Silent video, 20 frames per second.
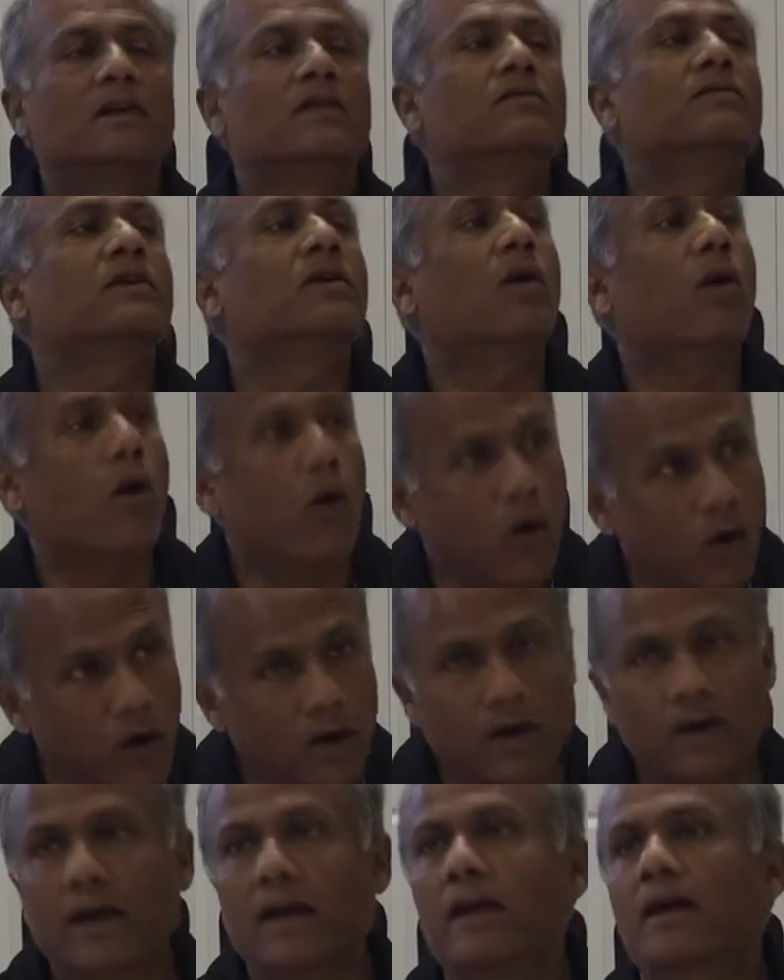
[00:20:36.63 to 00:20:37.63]
We
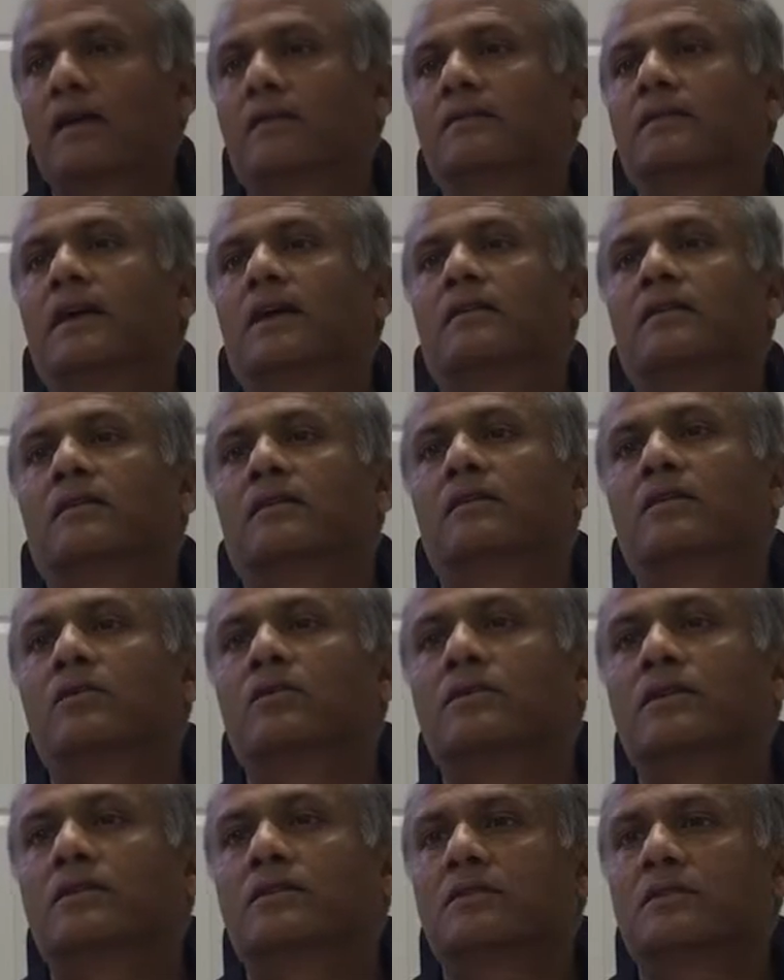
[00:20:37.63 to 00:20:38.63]
all have that
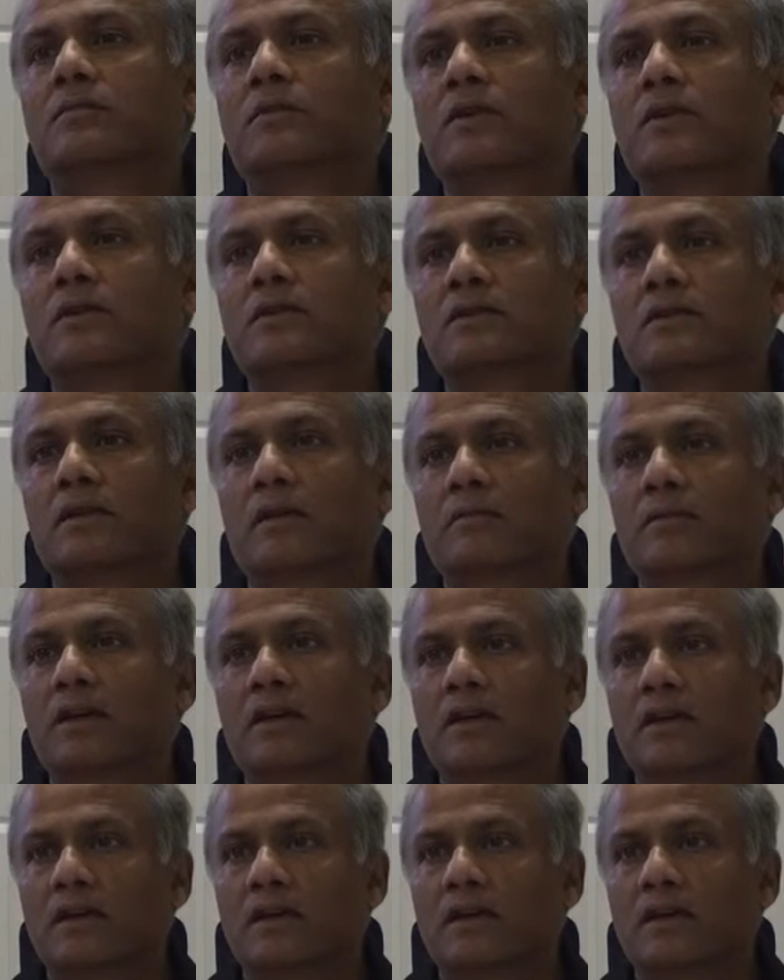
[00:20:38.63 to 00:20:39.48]
ownership concept.